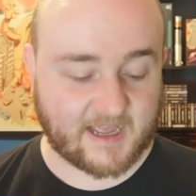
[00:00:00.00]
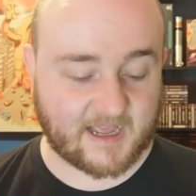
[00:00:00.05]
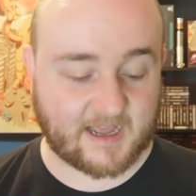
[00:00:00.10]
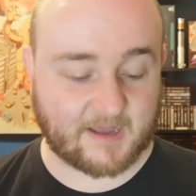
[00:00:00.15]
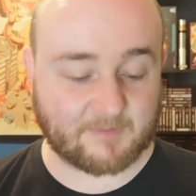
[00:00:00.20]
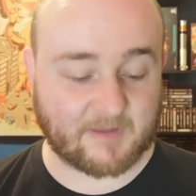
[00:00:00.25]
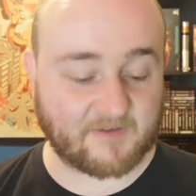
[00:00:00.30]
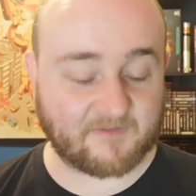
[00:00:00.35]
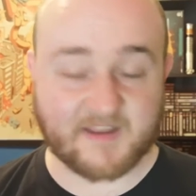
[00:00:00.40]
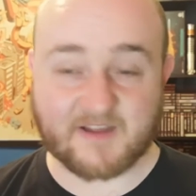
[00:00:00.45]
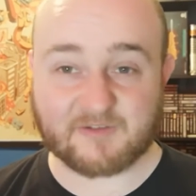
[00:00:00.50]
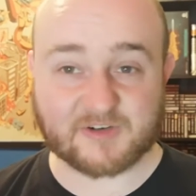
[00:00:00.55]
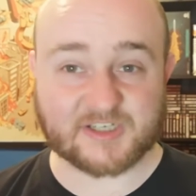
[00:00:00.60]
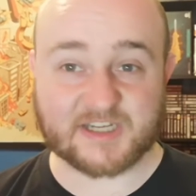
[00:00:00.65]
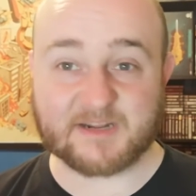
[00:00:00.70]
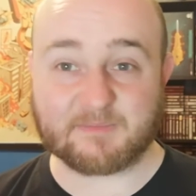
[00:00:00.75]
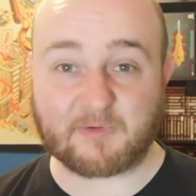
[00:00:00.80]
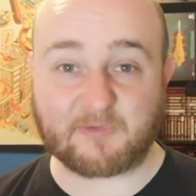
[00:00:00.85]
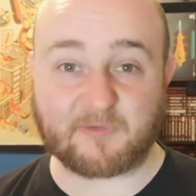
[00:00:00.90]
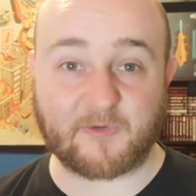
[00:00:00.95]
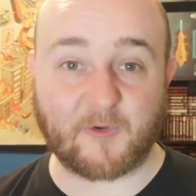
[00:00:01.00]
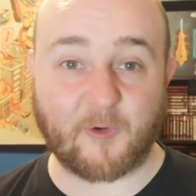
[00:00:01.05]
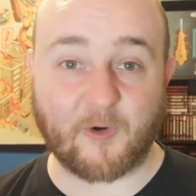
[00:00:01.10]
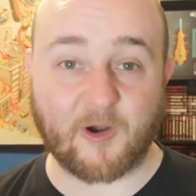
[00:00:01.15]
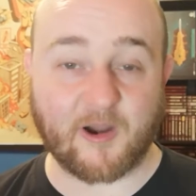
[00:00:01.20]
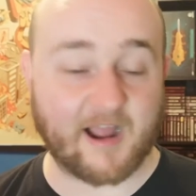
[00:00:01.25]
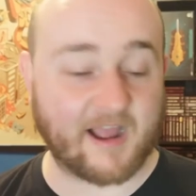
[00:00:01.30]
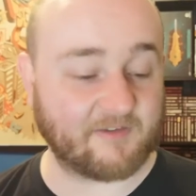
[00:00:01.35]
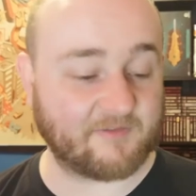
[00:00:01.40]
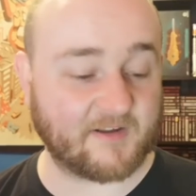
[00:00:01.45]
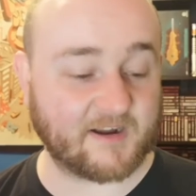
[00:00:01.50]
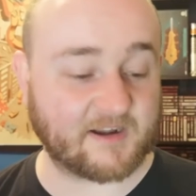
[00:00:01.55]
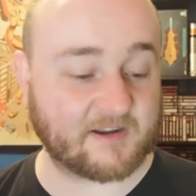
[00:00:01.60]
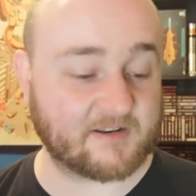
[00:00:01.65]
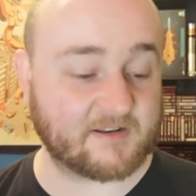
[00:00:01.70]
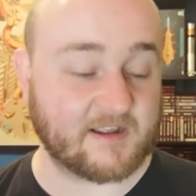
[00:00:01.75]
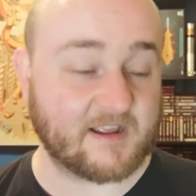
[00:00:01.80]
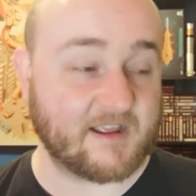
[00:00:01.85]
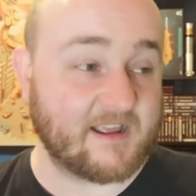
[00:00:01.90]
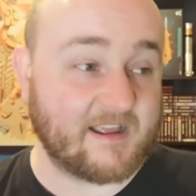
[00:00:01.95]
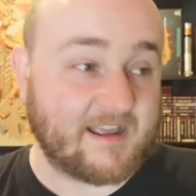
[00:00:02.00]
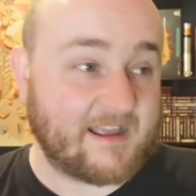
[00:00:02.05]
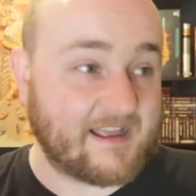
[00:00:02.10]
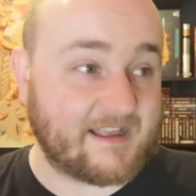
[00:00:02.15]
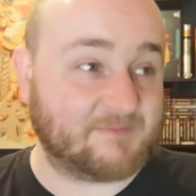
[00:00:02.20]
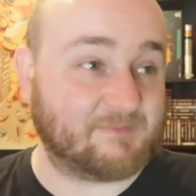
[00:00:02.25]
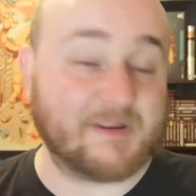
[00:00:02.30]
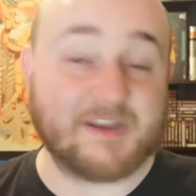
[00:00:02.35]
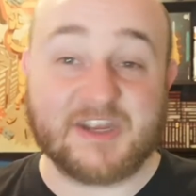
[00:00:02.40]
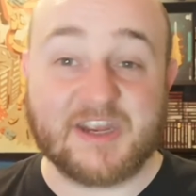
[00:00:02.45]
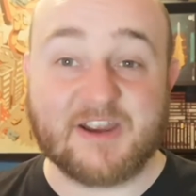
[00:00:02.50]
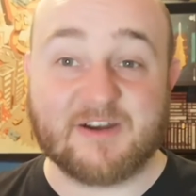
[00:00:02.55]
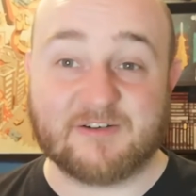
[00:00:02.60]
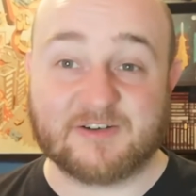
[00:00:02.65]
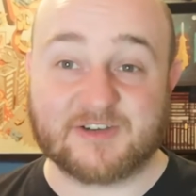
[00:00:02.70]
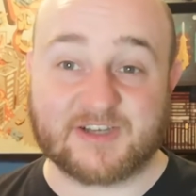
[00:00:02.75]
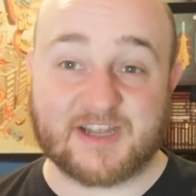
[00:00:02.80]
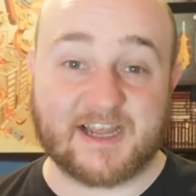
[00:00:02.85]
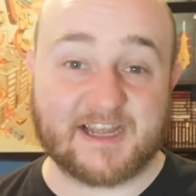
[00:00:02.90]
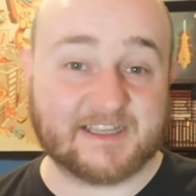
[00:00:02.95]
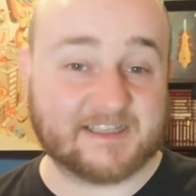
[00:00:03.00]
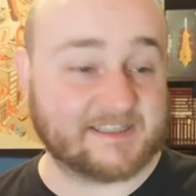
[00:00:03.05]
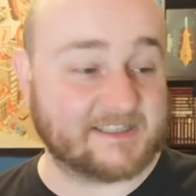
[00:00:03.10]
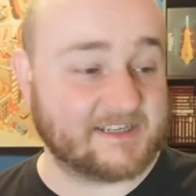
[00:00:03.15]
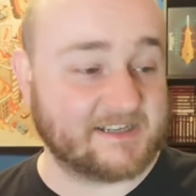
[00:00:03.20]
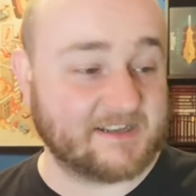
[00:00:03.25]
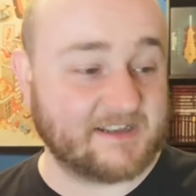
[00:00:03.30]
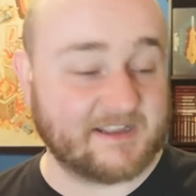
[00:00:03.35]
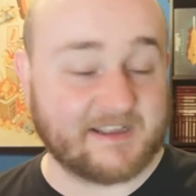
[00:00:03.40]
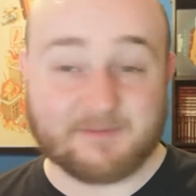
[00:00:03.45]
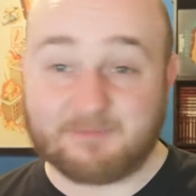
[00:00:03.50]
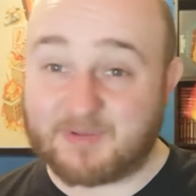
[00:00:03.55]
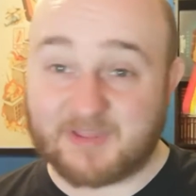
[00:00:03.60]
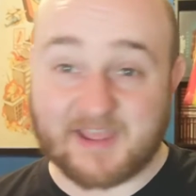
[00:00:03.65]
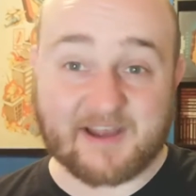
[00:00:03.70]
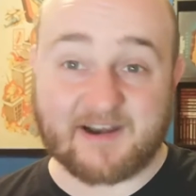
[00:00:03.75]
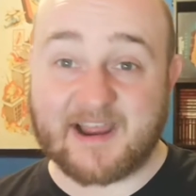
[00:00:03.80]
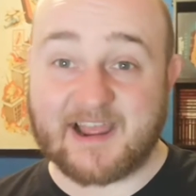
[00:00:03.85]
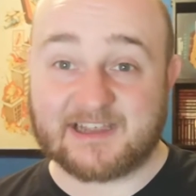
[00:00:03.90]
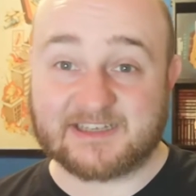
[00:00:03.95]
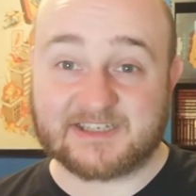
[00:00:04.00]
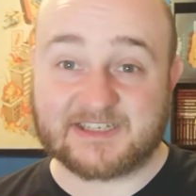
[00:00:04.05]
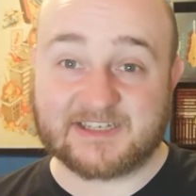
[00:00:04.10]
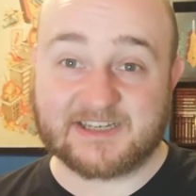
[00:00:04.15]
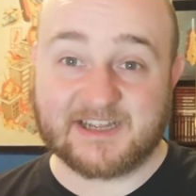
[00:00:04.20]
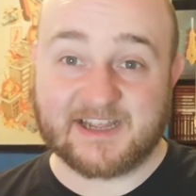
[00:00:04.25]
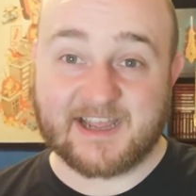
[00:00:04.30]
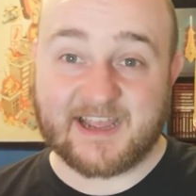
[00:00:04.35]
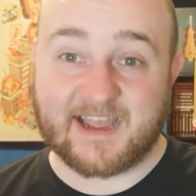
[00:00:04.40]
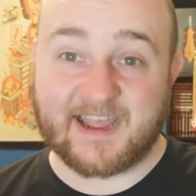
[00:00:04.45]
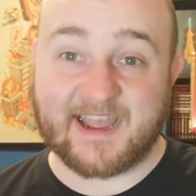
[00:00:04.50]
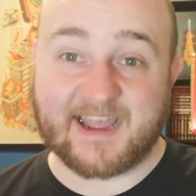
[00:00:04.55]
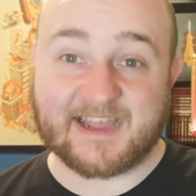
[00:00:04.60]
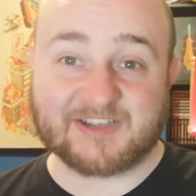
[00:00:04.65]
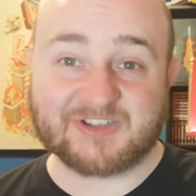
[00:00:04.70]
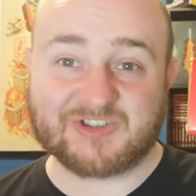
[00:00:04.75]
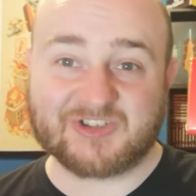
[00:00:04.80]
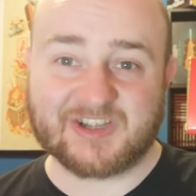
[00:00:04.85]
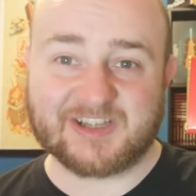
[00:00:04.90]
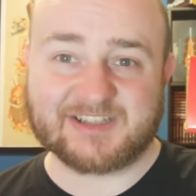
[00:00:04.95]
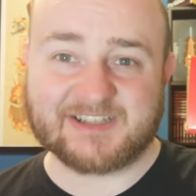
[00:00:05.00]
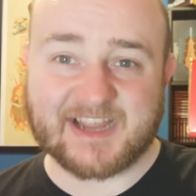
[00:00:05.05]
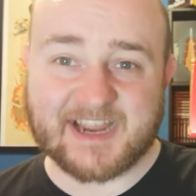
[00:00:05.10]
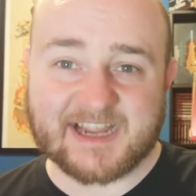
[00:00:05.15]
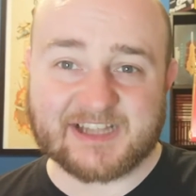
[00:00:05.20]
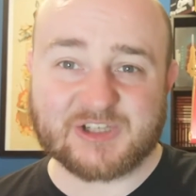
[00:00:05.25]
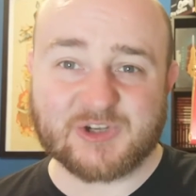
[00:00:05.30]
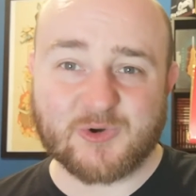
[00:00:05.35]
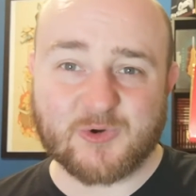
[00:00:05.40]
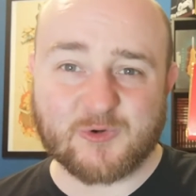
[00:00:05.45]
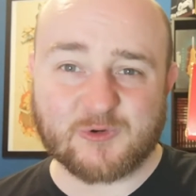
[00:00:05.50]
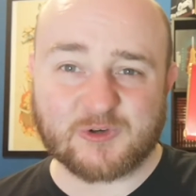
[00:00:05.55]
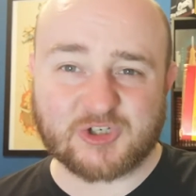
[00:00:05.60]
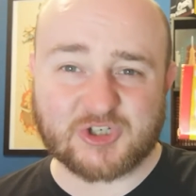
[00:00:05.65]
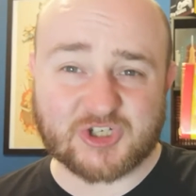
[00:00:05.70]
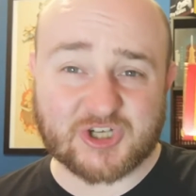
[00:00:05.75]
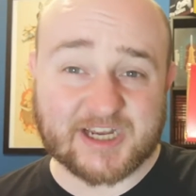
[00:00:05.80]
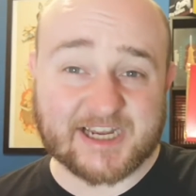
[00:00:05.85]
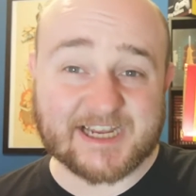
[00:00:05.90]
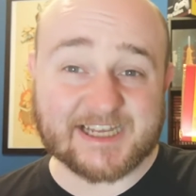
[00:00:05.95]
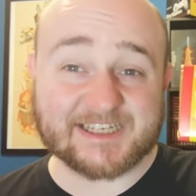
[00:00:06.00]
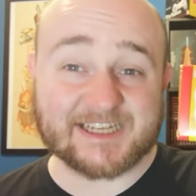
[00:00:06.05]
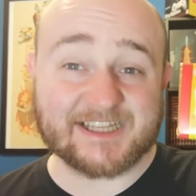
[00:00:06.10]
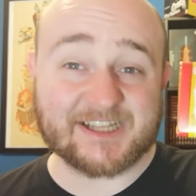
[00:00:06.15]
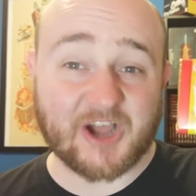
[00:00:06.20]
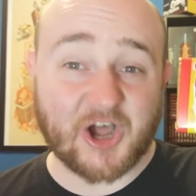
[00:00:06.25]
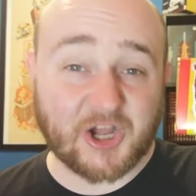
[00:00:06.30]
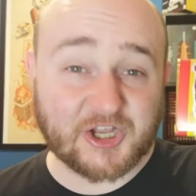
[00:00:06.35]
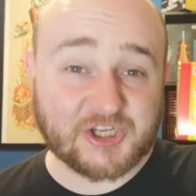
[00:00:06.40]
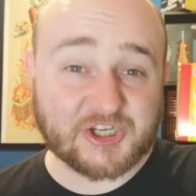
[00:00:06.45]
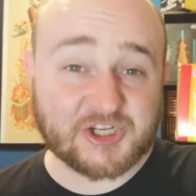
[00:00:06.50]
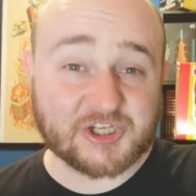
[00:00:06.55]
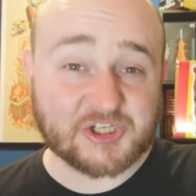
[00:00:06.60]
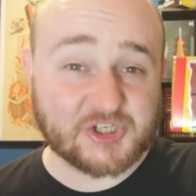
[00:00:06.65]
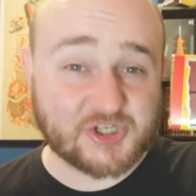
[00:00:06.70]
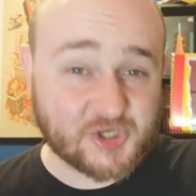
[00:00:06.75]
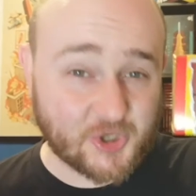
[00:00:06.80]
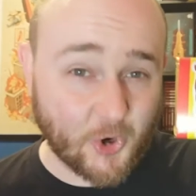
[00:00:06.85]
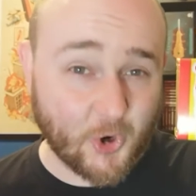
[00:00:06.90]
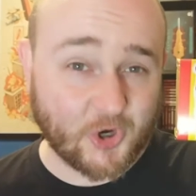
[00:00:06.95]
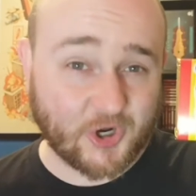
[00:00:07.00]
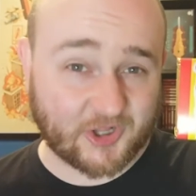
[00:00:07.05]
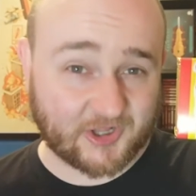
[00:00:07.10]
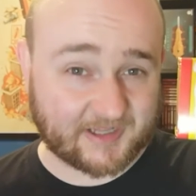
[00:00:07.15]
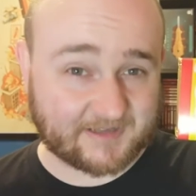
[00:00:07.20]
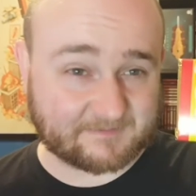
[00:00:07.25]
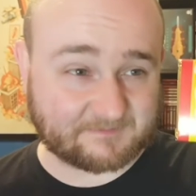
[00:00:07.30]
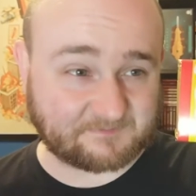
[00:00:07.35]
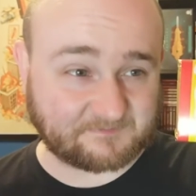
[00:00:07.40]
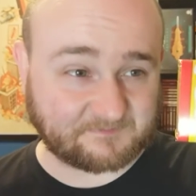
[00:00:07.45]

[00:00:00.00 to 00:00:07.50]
I've never seen it before. I figured it's been years, but there it is. It is Tayto cheese and onion chocolate.